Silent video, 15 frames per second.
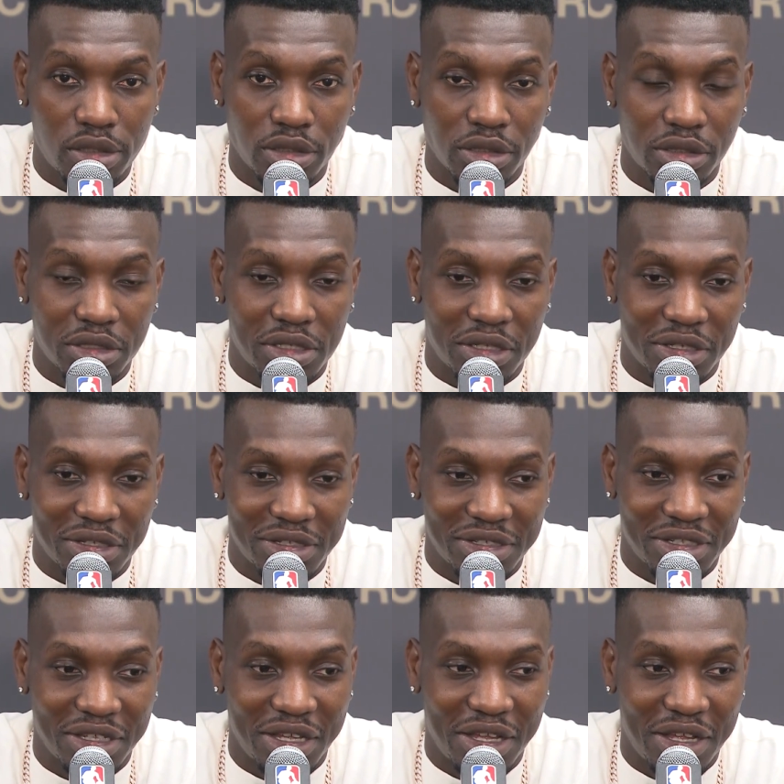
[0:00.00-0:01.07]
Oh yeah.
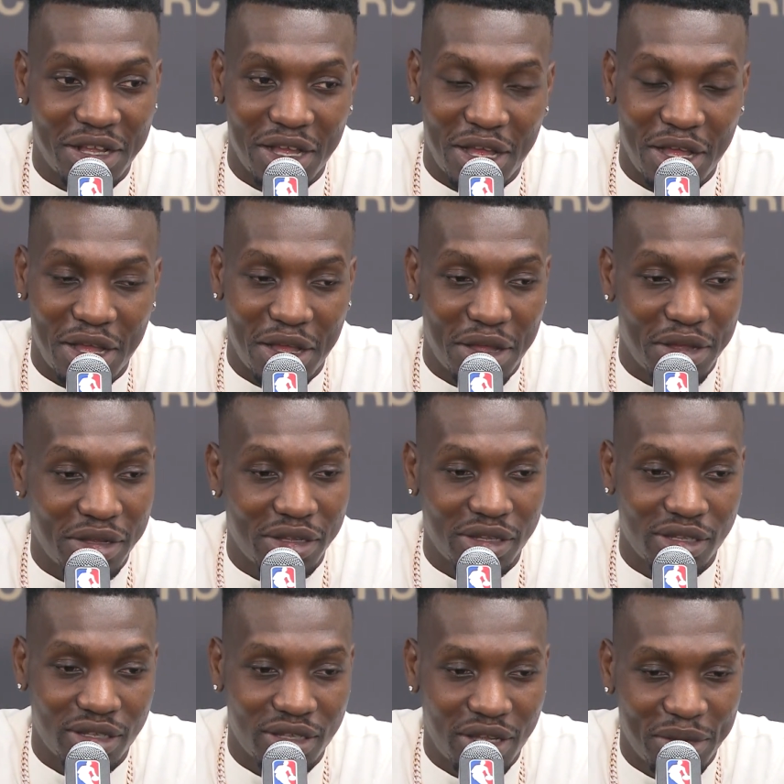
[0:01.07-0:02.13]

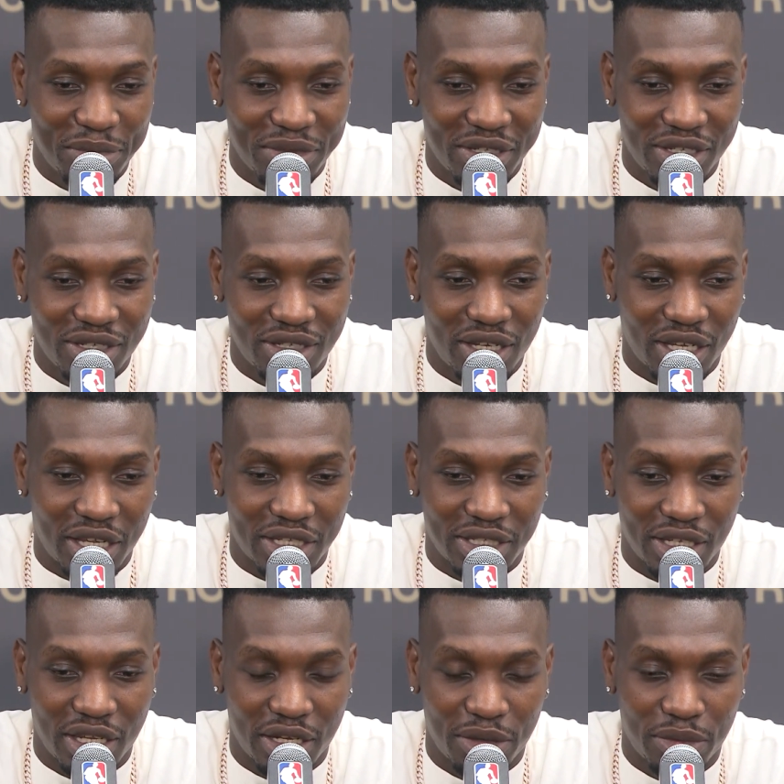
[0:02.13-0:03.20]
Uh, I mean, like I
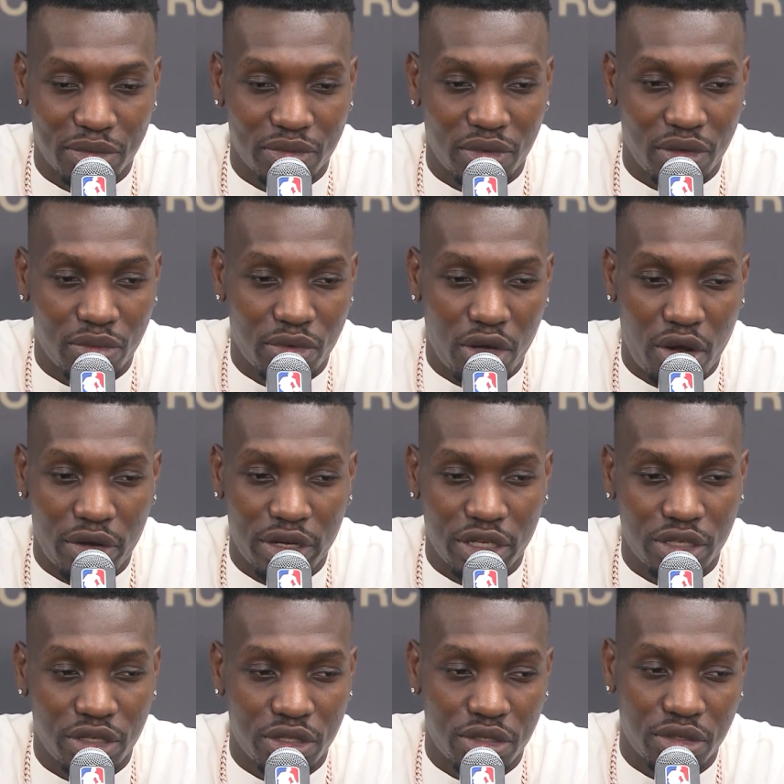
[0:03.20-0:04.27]
said, it, we already
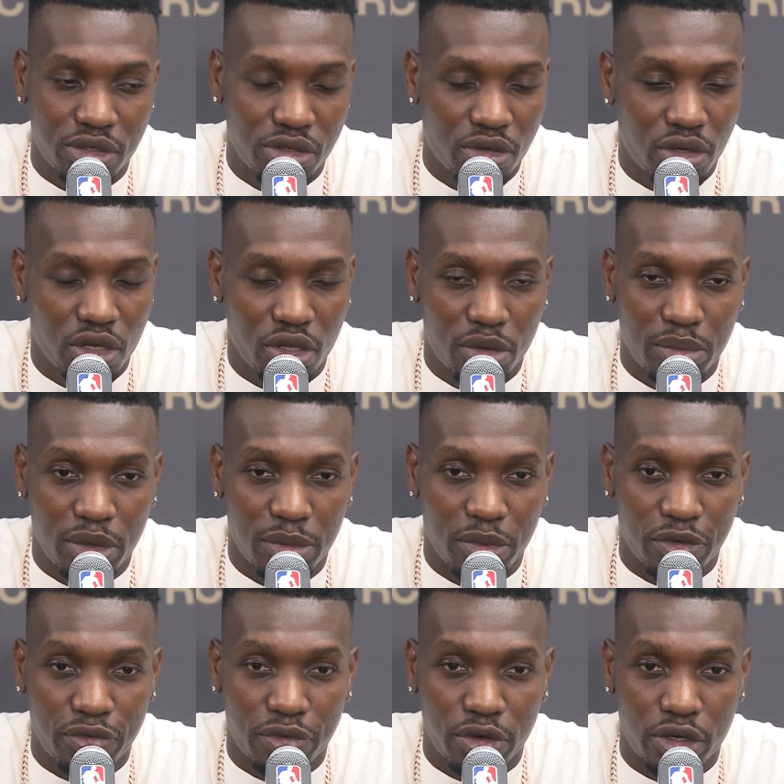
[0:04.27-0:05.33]
knew a little bit
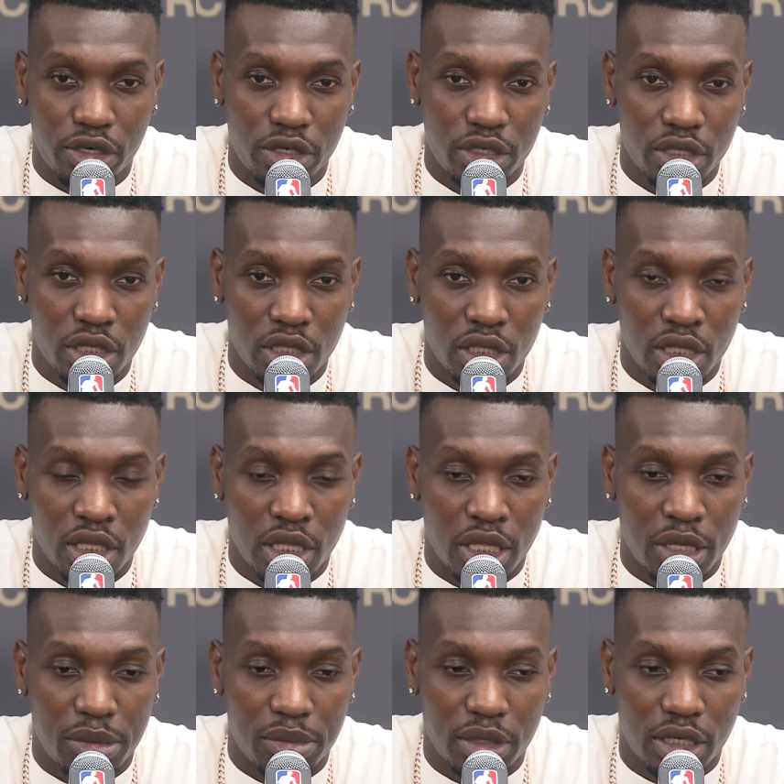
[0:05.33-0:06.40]
before,
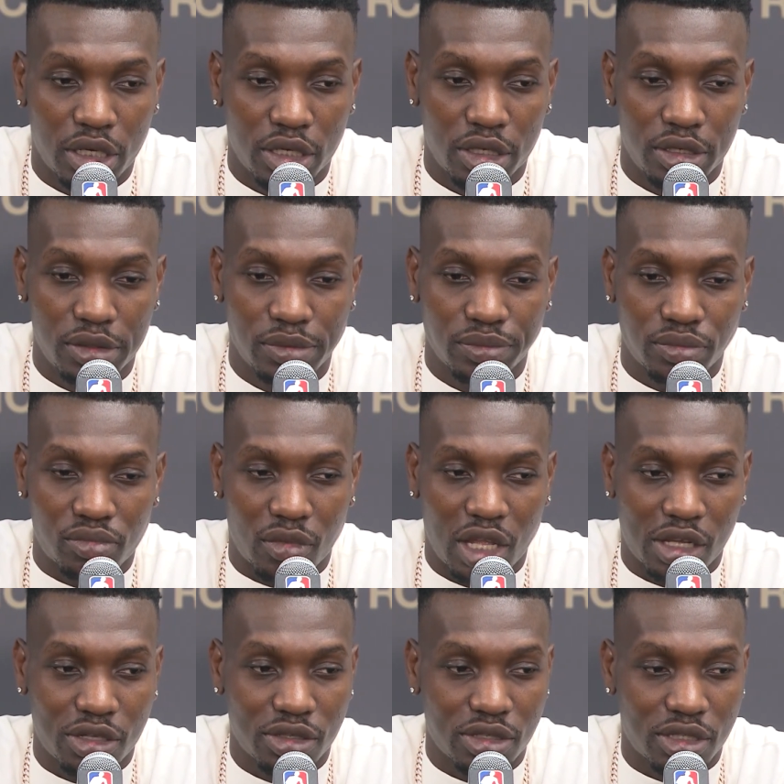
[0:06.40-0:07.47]
but um,
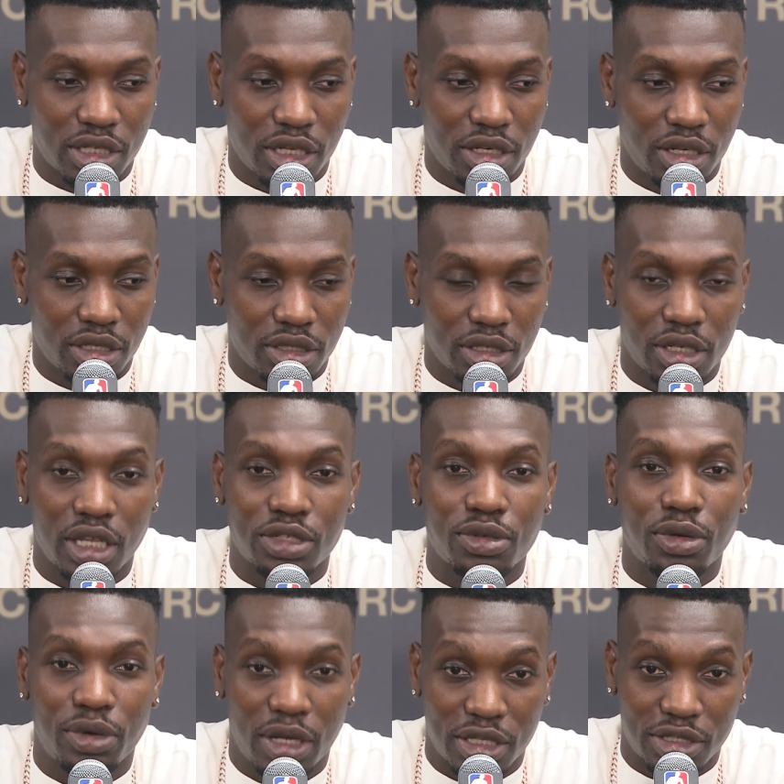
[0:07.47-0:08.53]
I couldn't say nothing. That's
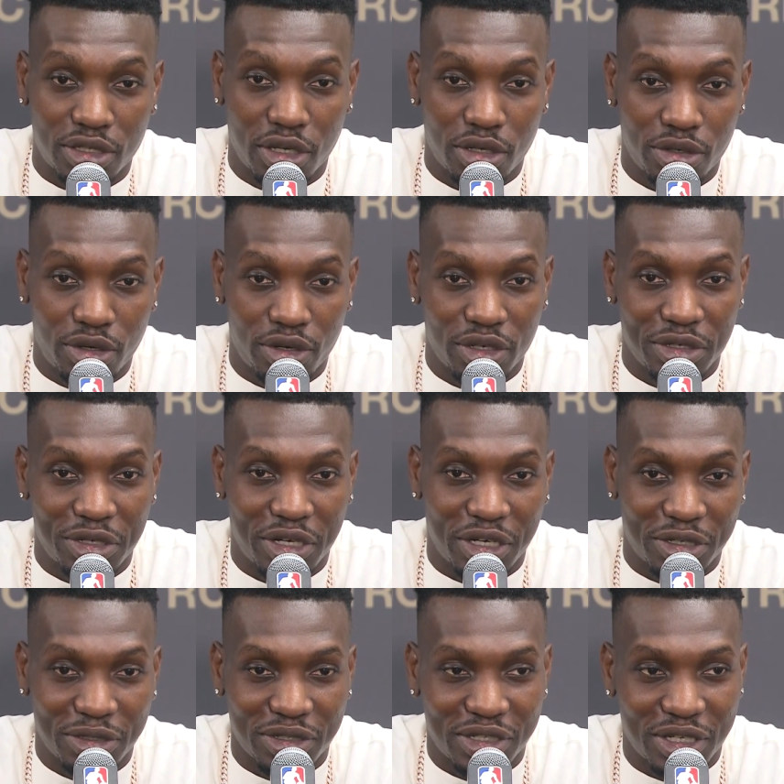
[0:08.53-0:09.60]
why when I saw you earlier, I
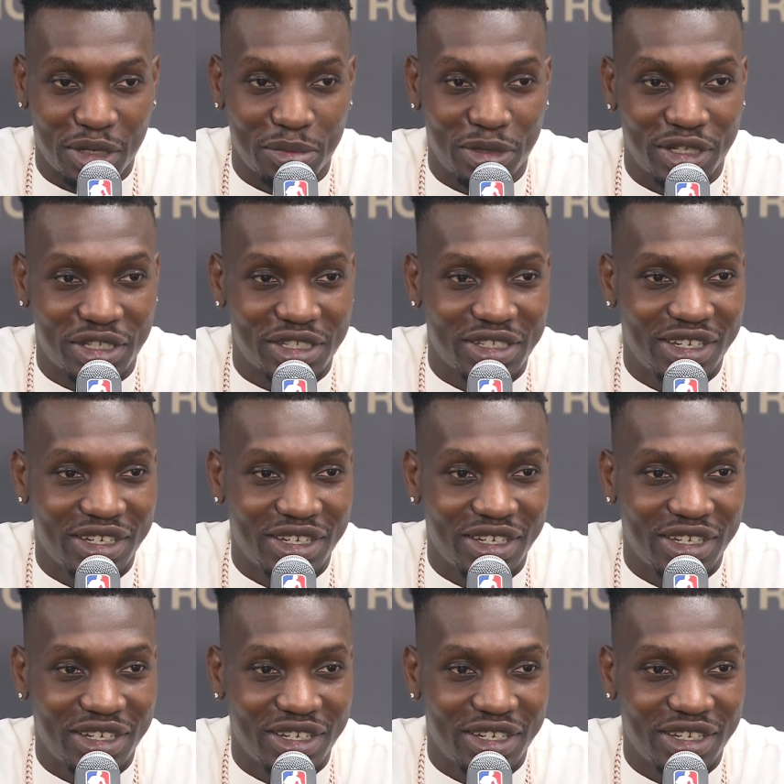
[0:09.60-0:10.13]
couldn't say much.